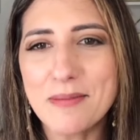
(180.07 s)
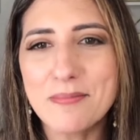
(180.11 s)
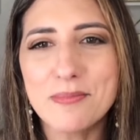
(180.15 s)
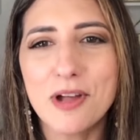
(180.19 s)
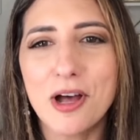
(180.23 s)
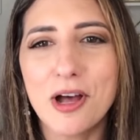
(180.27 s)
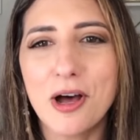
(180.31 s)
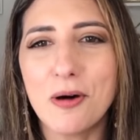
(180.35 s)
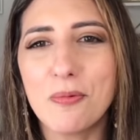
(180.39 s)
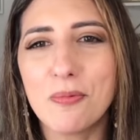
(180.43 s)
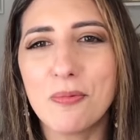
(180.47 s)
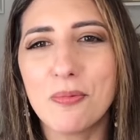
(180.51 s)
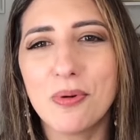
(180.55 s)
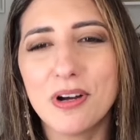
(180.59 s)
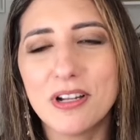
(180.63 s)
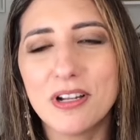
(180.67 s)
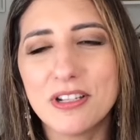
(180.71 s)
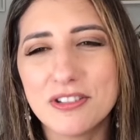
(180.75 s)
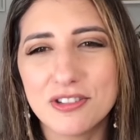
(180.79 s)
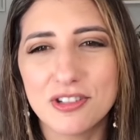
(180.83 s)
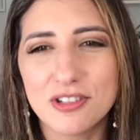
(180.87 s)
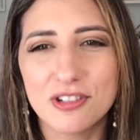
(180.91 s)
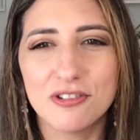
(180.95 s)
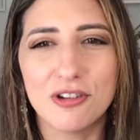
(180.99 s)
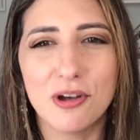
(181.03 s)
I'm not
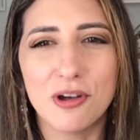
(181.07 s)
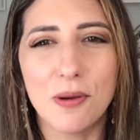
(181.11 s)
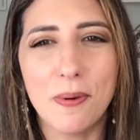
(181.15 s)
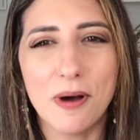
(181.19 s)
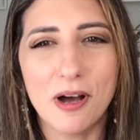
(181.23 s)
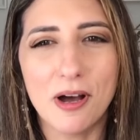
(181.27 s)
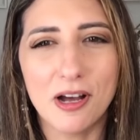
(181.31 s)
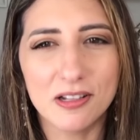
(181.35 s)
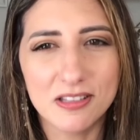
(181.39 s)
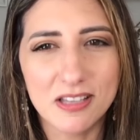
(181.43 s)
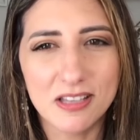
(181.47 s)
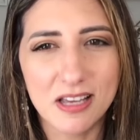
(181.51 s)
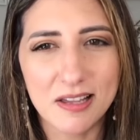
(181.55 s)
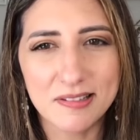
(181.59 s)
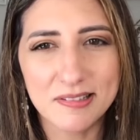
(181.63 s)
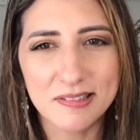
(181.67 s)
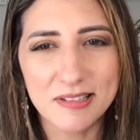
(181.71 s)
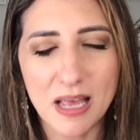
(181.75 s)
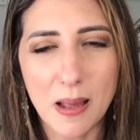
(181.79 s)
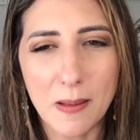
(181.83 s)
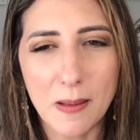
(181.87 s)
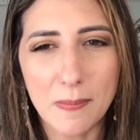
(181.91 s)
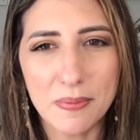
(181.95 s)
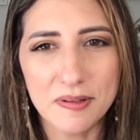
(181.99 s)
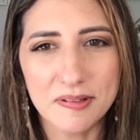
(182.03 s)
one to do a podcast
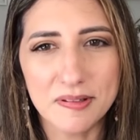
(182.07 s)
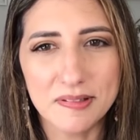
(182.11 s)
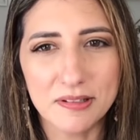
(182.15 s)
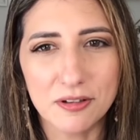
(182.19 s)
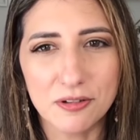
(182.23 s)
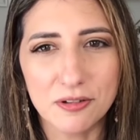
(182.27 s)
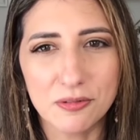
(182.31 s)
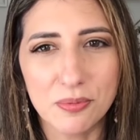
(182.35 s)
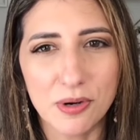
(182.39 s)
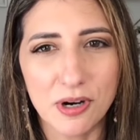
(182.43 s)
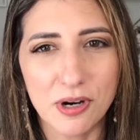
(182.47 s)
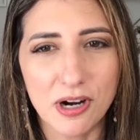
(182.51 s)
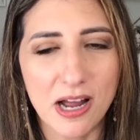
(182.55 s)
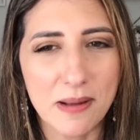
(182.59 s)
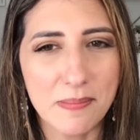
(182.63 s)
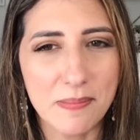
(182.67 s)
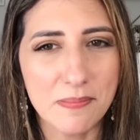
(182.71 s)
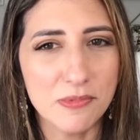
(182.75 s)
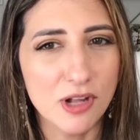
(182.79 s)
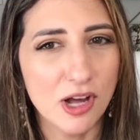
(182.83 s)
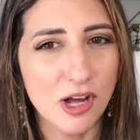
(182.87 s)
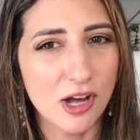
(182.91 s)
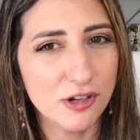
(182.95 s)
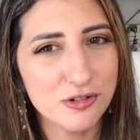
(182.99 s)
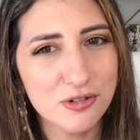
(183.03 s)
episode where
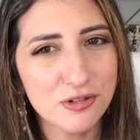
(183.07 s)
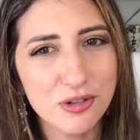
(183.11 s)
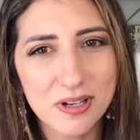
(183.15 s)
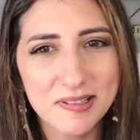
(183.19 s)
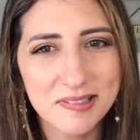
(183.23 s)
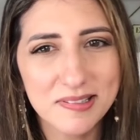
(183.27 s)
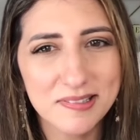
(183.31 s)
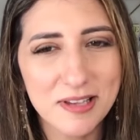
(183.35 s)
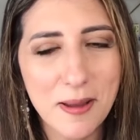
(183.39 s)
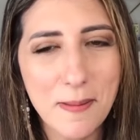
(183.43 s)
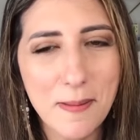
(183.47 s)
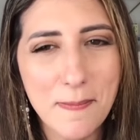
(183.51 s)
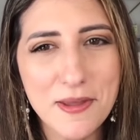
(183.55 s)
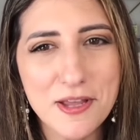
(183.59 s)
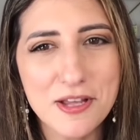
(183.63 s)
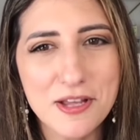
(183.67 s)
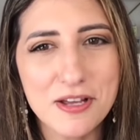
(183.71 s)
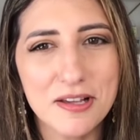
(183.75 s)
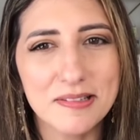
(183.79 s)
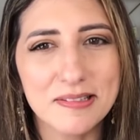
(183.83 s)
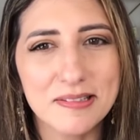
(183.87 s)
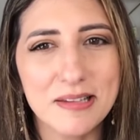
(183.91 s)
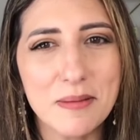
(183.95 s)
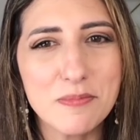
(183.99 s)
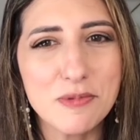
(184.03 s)
I'm not dressed up
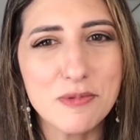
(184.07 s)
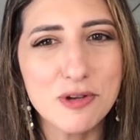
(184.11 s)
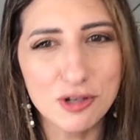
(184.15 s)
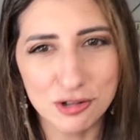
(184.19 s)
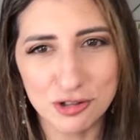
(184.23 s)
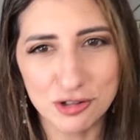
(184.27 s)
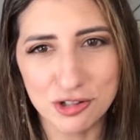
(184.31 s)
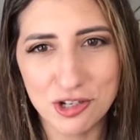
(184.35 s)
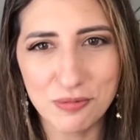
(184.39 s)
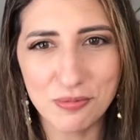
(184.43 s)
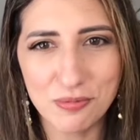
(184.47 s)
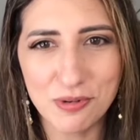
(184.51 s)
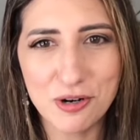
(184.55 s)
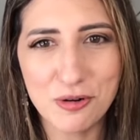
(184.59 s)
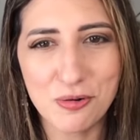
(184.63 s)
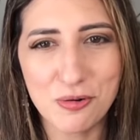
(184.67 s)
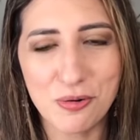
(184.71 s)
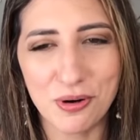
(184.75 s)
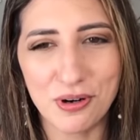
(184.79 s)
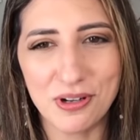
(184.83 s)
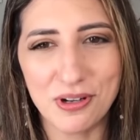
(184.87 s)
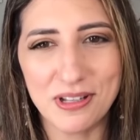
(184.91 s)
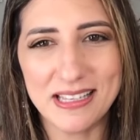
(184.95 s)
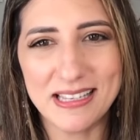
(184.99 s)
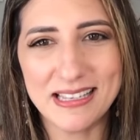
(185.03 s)
because I'm usually
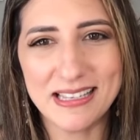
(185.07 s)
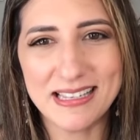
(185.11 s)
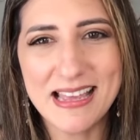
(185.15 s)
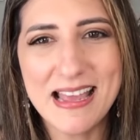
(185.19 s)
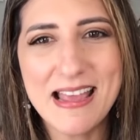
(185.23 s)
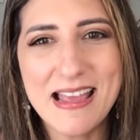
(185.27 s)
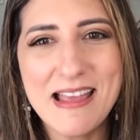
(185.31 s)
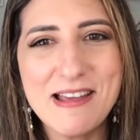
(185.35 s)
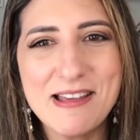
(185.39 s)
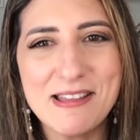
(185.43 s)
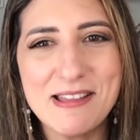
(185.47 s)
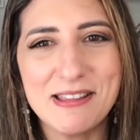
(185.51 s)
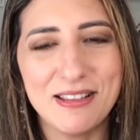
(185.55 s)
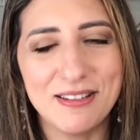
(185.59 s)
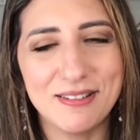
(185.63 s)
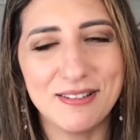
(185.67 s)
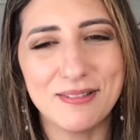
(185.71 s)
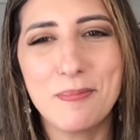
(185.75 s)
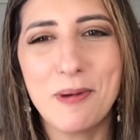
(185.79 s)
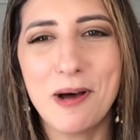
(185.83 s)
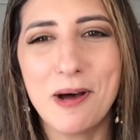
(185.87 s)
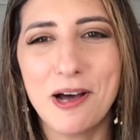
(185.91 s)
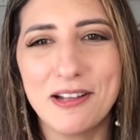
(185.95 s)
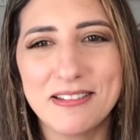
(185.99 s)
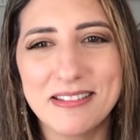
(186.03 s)
recording
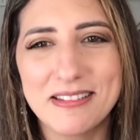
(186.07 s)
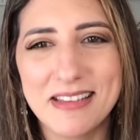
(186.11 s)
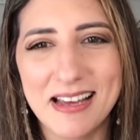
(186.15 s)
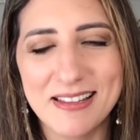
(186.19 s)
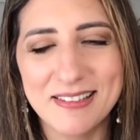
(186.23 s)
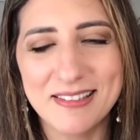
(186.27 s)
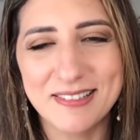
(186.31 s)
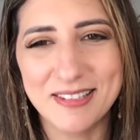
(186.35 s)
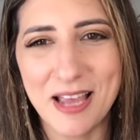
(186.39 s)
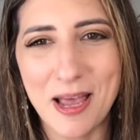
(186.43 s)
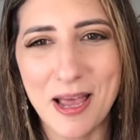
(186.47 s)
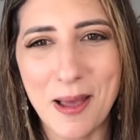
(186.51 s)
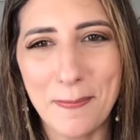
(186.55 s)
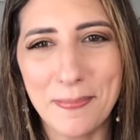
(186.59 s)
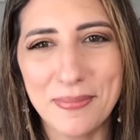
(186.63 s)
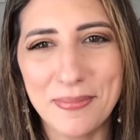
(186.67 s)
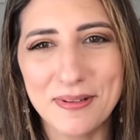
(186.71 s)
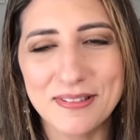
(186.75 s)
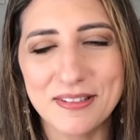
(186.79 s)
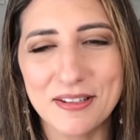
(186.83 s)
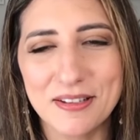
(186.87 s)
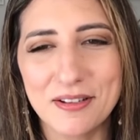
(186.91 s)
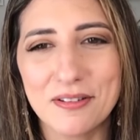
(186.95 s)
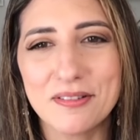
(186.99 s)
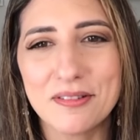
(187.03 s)
these podcast
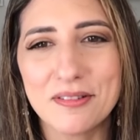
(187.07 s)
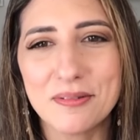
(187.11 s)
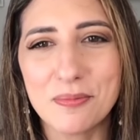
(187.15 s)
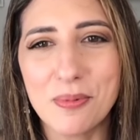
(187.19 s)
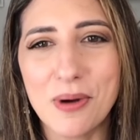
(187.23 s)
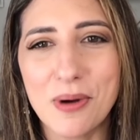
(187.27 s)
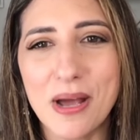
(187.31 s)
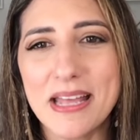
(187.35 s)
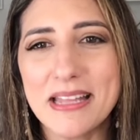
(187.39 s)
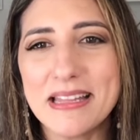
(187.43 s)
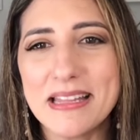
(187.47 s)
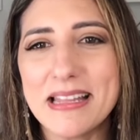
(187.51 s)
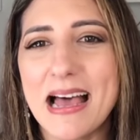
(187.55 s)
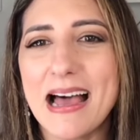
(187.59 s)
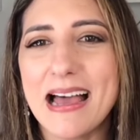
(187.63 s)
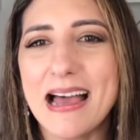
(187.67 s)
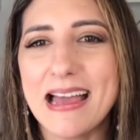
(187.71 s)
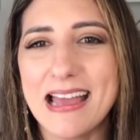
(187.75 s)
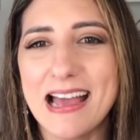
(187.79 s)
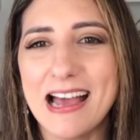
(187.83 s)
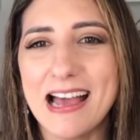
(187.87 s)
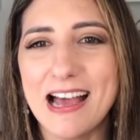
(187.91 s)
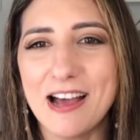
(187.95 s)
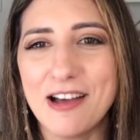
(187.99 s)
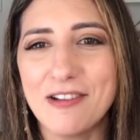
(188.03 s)
episodes when
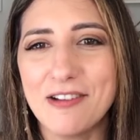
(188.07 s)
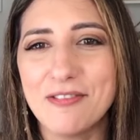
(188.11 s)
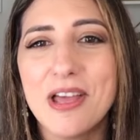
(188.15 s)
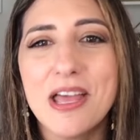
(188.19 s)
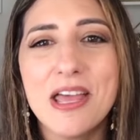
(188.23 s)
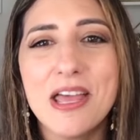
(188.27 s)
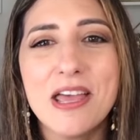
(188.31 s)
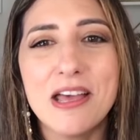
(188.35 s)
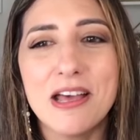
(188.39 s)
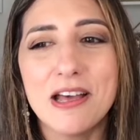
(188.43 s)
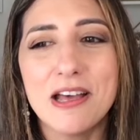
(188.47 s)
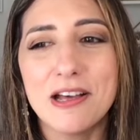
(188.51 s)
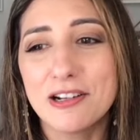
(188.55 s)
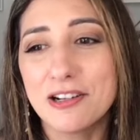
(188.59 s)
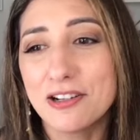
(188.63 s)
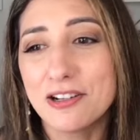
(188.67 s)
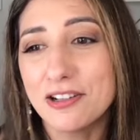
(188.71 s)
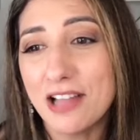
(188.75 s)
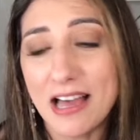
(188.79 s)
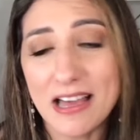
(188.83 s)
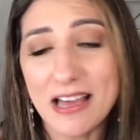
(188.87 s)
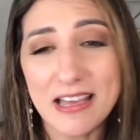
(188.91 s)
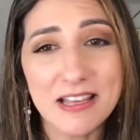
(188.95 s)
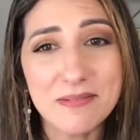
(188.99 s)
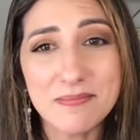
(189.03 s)
I have
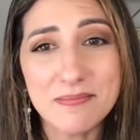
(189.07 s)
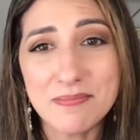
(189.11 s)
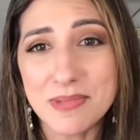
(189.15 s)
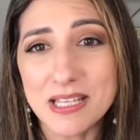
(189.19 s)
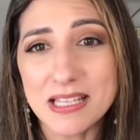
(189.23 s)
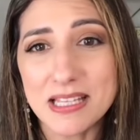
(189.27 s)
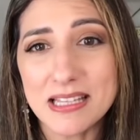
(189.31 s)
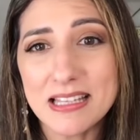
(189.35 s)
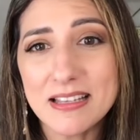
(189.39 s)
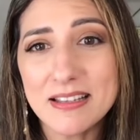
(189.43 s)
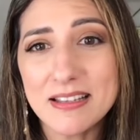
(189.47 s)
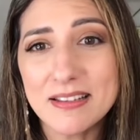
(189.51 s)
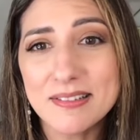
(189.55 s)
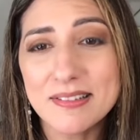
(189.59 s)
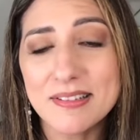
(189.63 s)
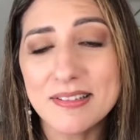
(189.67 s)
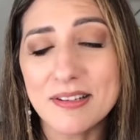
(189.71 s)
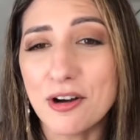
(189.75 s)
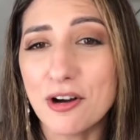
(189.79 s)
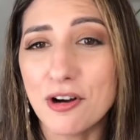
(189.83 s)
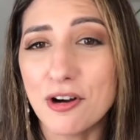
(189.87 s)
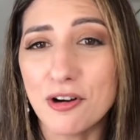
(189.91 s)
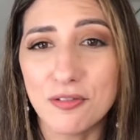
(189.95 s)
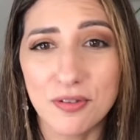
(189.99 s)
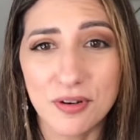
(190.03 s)
client meetings
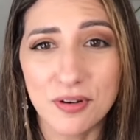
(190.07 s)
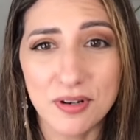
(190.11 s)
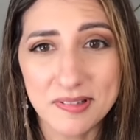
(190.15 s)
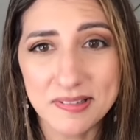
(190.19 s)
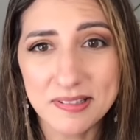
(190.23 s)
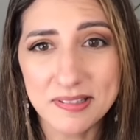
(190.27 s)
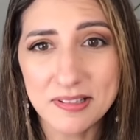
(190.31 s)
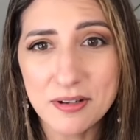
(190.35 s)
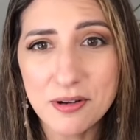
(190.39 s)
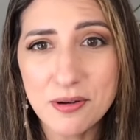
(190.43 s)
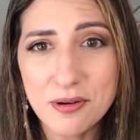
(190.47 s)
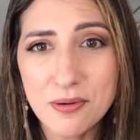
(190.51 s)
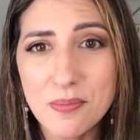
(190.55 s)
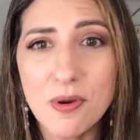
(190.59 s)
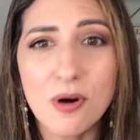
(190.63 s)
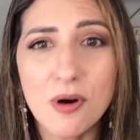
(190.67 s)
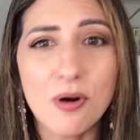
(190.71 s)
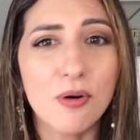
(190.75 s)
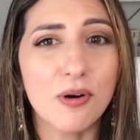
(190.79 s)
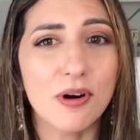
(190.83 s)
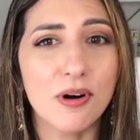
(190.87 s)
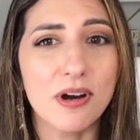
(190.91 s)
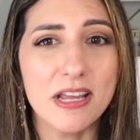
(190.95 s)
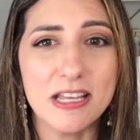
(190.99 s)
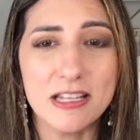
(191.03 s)
over
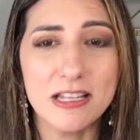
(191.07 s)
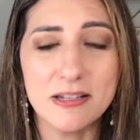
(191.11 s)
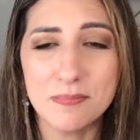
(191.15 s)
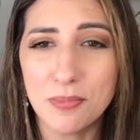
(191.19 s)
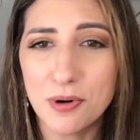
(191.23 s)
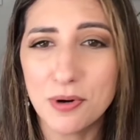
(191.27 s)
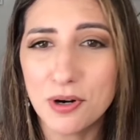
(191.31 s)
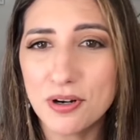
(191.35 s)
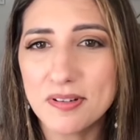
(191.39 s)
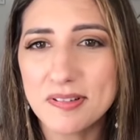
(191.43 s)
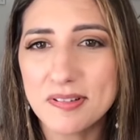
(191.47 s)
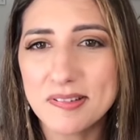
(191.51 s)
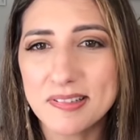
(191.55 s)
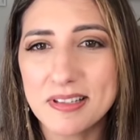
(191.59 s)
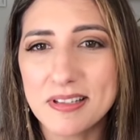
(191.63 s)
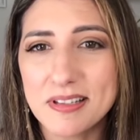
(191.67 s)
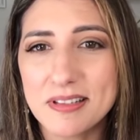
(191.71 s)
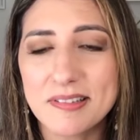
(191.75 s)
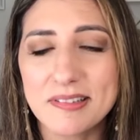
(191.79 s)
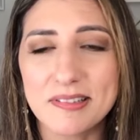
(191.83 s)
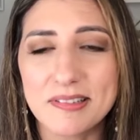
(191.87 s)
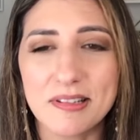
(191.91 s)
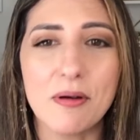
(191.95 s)
Zoom or in person.